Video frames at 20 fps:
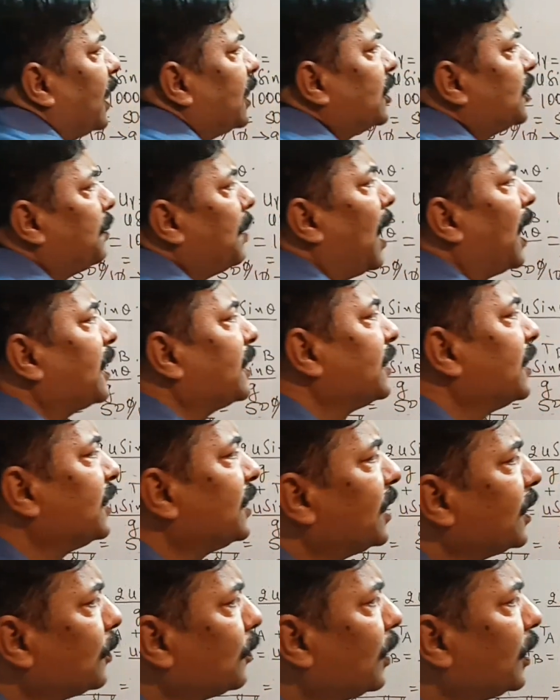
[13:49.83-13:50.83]
H max
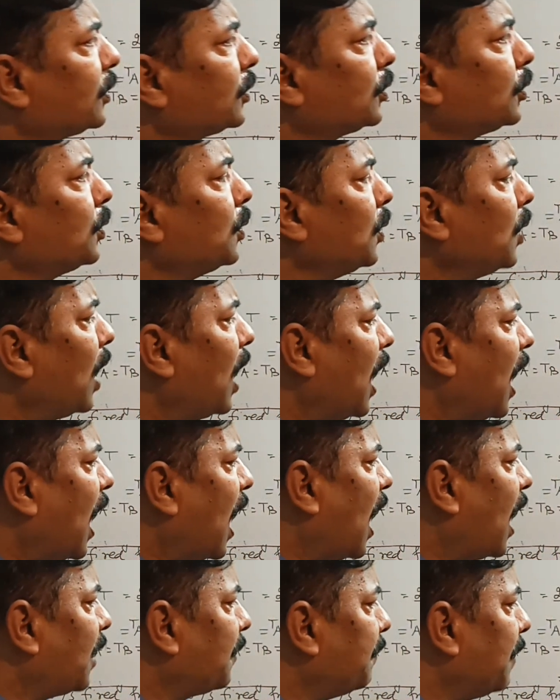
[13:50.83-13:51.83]
is equals to
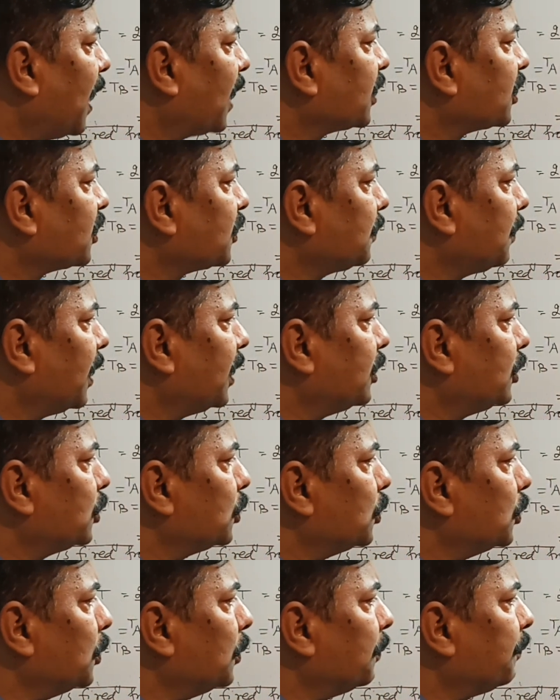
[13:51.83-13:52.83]
R max by
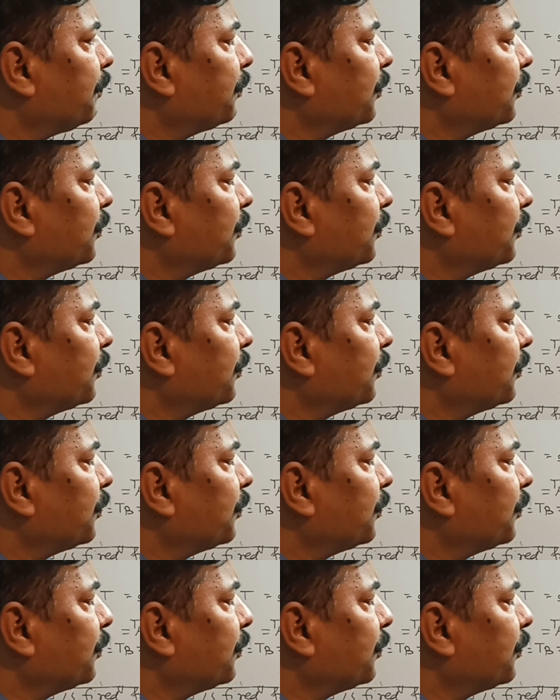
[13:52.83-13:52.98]
2.